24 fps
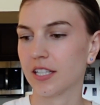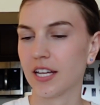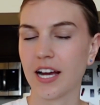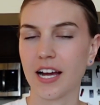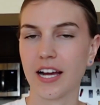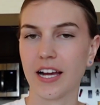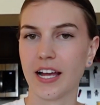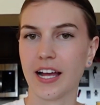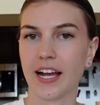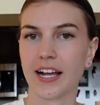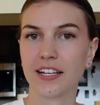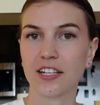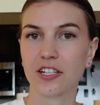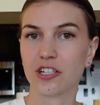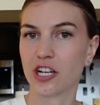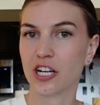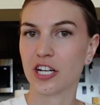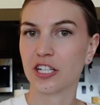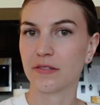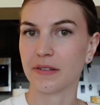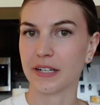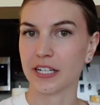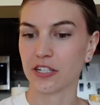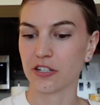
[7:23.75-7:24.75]
I had to
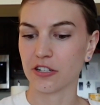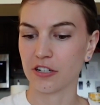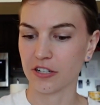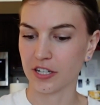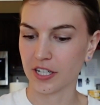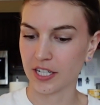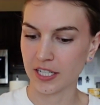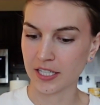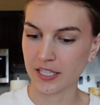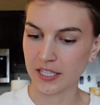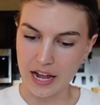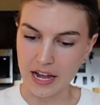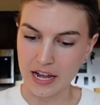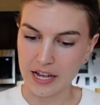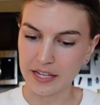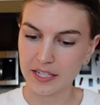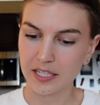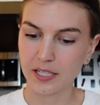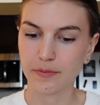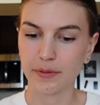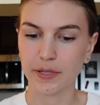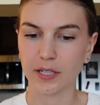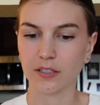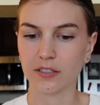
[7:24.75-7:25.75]
change my shirt because I
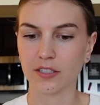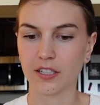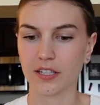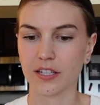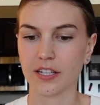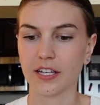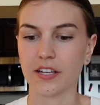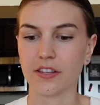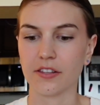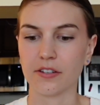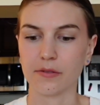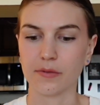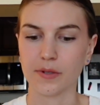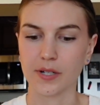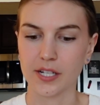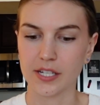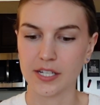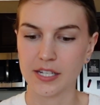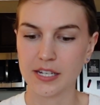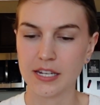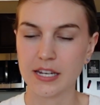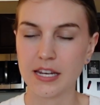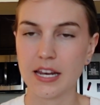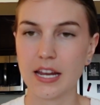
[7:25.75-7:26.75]
spilled on the other
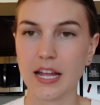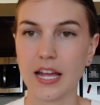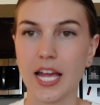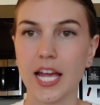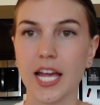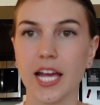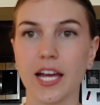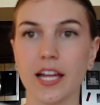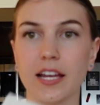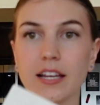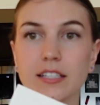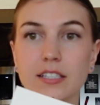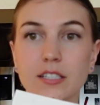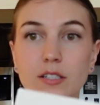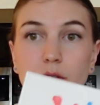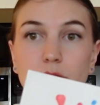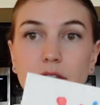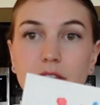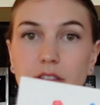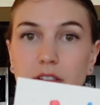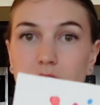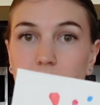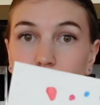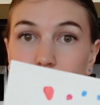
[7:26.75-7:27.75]
one, and
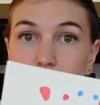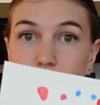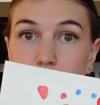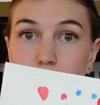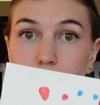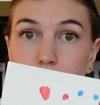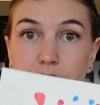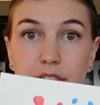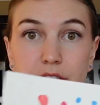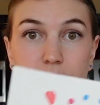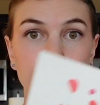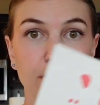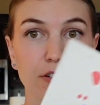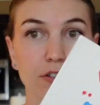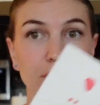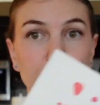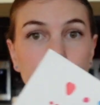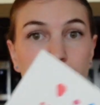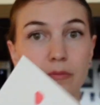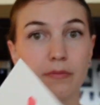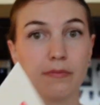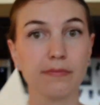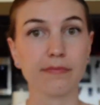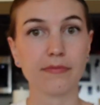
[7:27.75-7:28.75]
let's
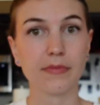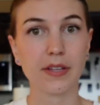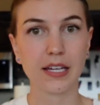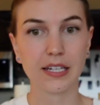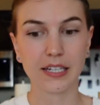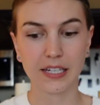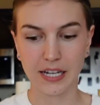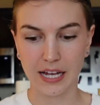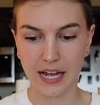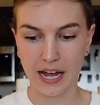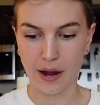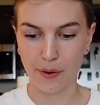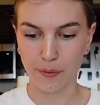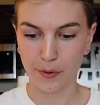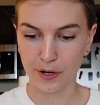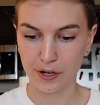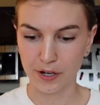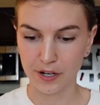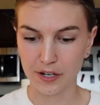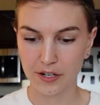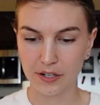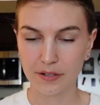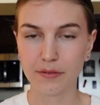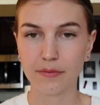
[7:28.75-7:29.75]
resume
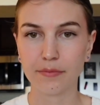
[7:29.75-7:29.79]
our